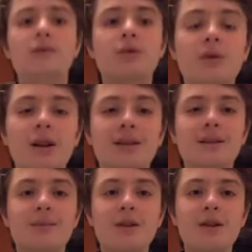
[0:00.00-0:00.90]

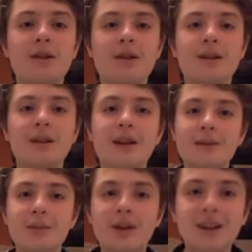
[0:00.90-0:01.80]
Jurassic Park, you got
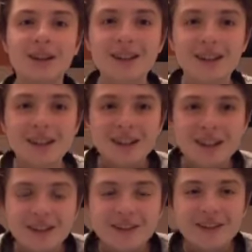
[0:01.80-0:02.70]
the pun.
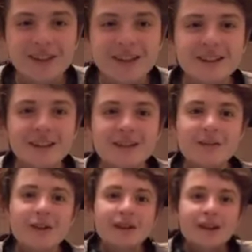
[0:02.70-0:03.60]
If you didn't, that's
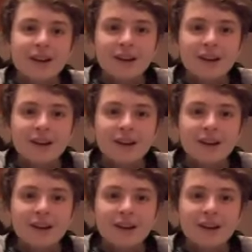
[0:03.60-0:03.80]
fine.